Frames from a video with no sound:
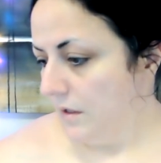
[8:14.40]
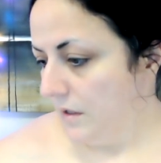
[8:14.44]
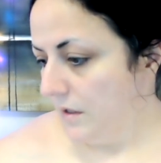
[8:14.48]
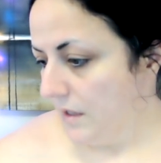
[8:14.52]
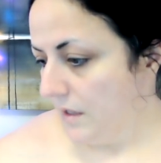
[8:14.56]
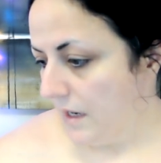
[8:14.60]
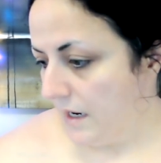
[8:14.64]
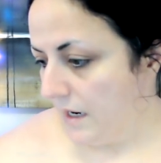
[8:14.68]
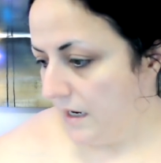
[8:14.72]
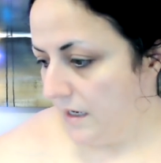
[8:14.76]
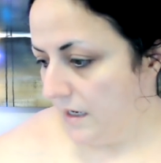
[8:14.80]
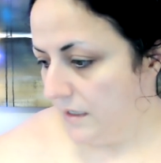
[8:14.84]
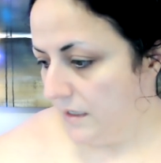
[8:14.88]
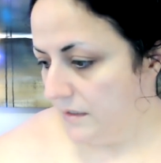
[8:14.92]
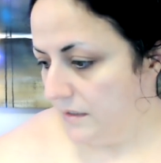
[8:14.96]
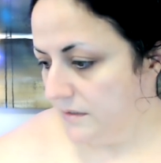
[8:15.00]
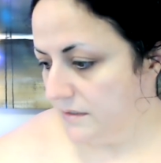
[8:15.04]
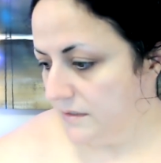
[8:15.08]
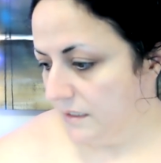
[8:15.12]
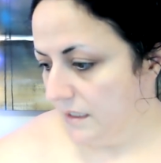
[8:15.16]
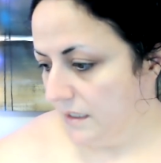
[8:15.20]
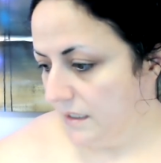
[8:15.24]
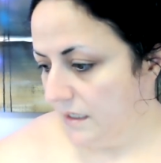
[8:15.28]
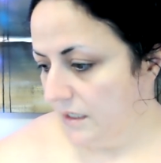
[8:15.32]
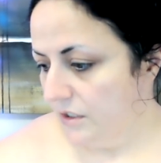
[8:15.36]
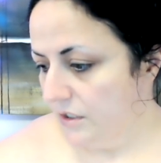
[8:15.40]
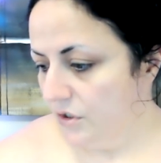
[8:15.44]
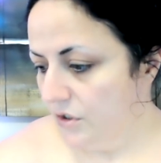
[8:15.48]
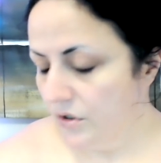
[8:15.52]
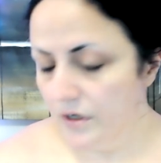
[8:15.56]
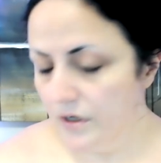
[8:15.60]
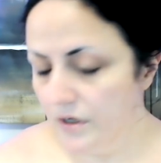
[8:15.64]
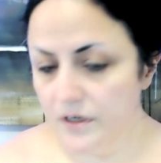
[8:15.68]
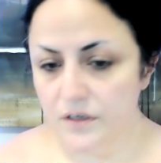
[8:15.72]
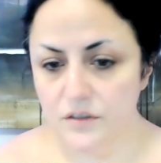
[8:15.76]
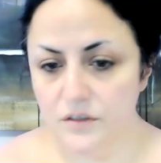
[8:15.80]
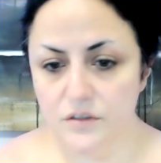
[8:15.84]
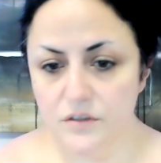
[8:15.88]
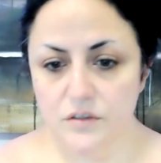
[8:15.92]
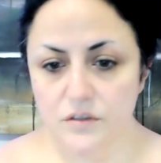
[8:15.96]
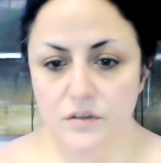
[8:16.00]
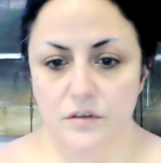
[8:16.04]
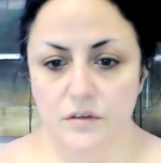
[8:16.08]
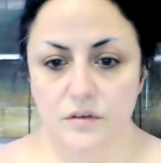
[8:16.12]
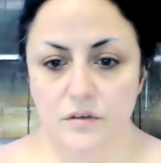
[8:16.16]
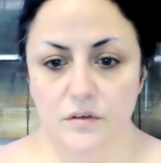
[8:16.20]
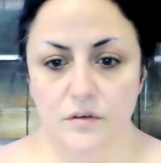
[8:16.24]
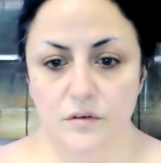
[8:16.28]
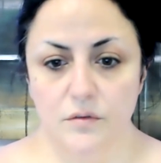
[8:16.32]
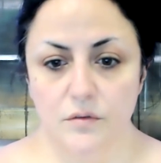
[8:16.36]
and we're going
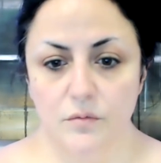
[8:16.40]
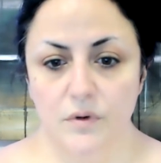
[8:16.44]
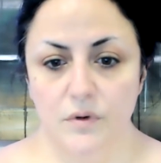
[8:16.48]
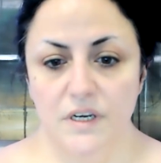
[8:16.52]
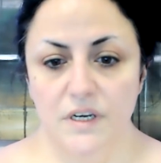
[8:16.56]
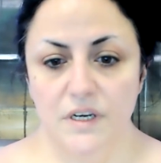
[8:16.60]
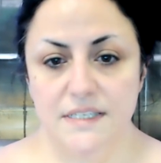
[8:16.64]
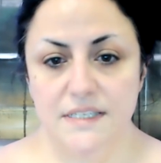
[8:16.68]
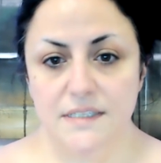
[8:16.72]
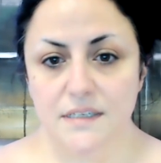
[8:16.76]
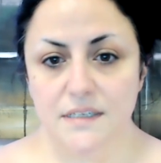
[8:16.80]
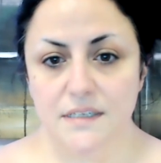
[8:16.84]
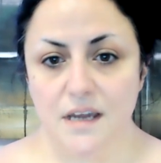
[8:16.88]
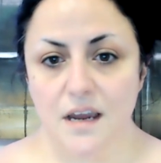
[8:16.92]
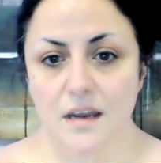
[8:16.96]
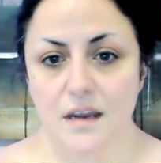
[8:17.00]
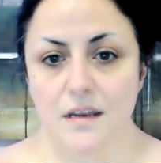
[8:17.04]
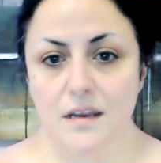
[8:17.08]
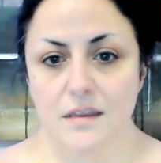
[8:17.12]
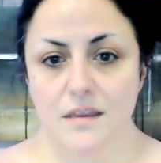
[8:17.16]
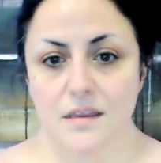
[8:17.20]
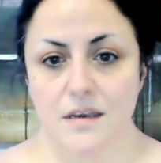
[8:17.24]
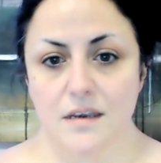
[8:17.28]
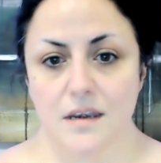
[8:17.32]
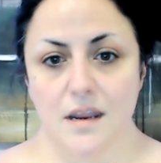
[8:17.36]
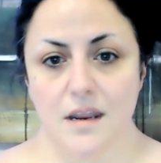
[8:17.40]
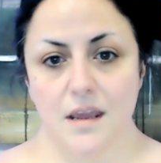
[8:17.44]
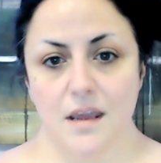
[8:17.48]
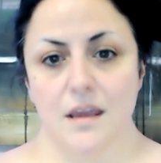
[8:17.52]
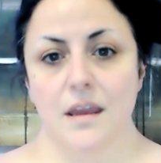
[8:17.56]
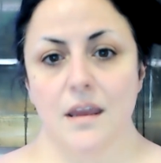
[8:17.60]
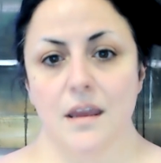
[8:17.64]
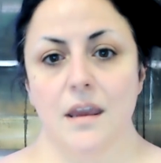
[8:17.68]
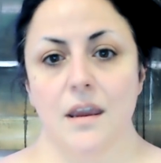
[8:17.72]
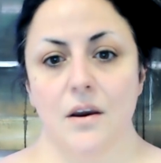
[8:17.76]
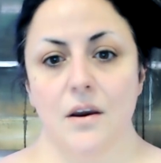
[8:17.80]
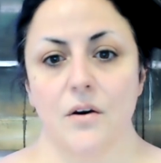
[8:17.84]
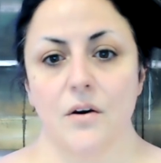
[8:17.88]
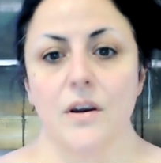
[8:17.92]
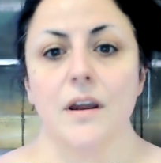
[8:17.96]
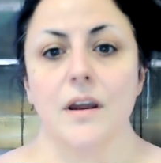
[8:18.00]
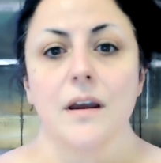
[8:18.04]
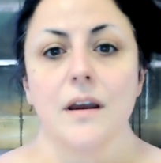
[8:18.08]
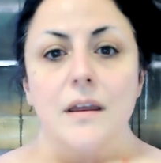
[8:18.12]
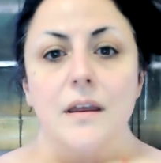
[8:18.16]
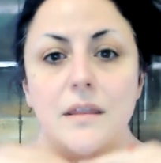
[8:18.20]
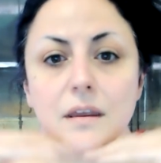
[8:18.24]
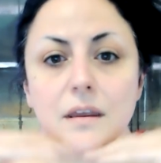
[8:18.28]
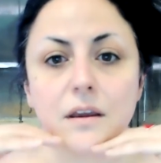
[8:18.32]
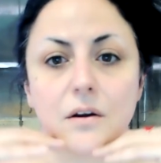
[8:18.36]
to start at the neck area
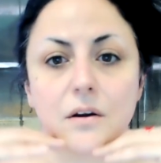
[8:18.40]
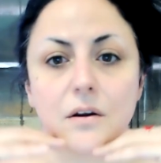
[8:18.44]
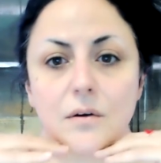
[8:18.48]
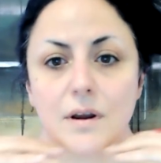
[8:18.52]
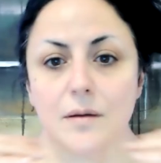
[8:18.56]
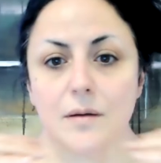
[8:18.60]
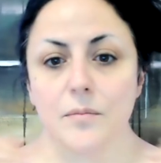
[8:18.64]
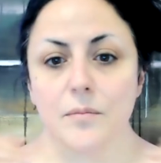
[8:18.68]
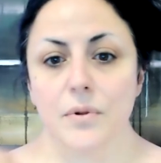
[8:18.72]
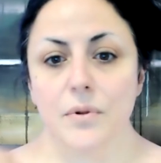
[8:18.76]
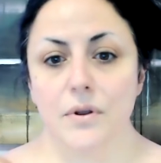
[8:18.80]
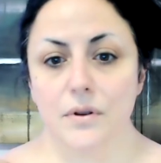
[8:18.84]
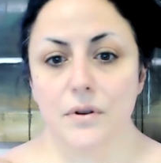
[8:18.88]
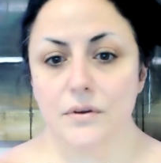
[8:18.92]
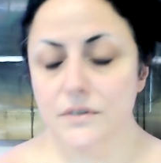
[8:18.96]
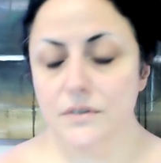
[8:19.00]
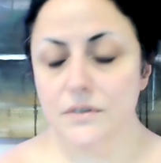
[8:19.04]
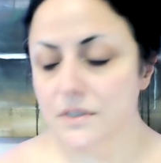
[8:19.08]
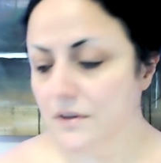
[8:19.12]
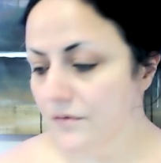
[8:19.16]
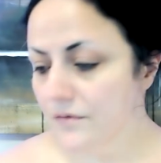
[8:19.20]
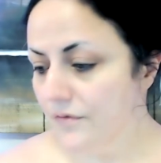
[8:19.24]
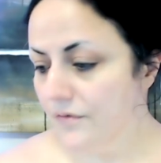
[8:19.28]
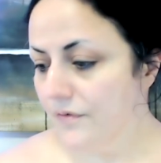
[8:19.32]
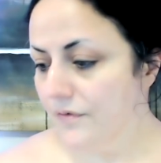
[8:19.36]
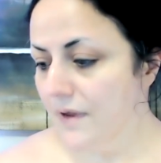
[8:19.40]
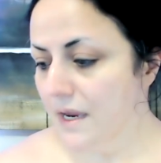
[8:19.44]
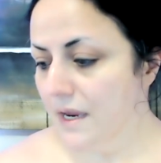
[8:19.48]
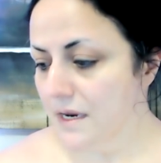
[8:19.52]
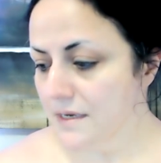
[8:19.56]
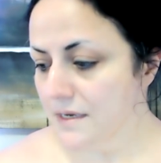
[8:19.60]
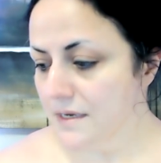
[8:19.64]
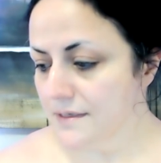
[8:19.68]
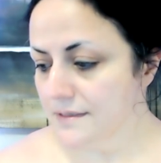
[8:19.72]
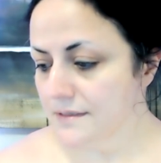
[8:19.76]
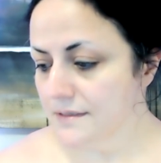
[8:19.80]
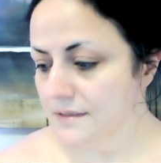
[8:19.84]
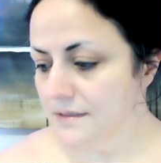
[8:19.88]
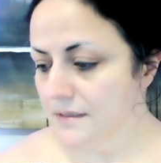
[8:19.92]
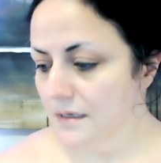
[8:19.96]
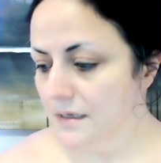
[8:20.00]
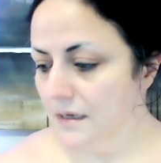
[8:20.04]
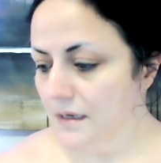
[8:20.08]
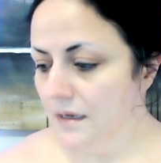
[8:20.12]
and then go up to the face.